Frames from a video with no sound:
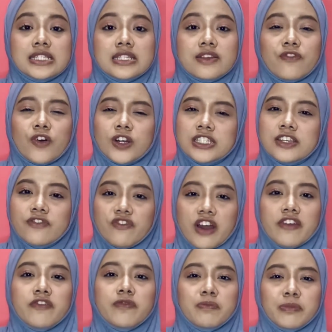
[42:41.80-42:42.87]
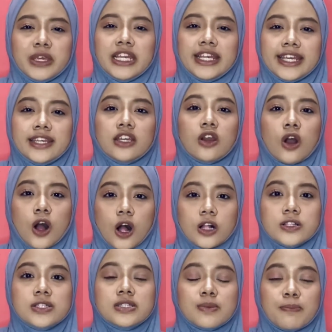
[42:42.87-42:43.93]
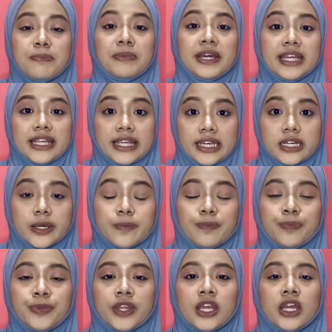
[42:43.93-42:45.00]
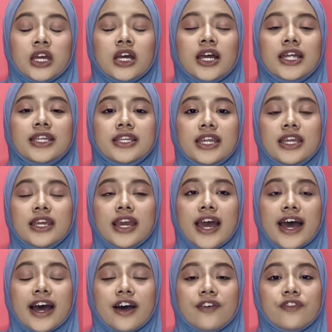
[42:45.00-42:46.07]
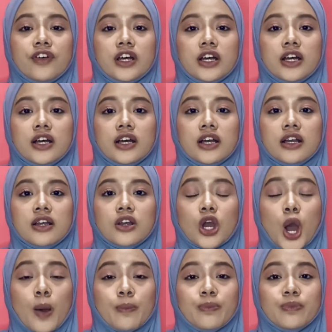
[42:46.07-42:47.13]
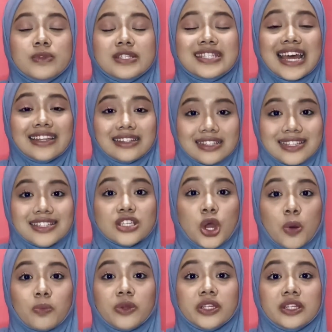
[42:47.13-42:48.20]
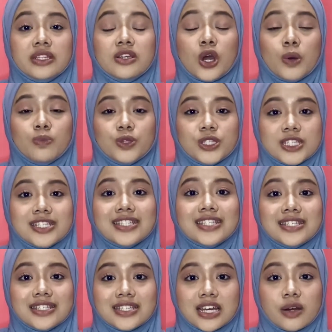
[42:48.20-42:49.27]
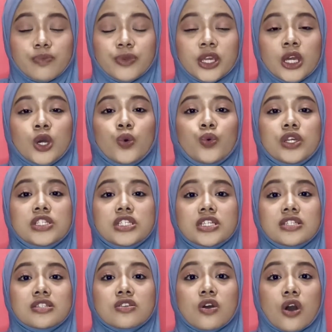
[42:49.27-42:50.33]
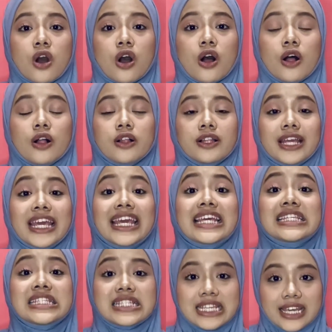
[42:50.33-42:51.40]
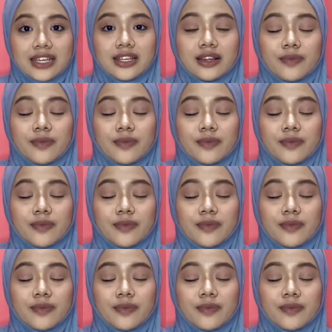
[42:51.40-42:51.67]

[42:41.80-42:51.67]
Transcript: 45 million calls per year. They have a centers computer system which is called Instinct.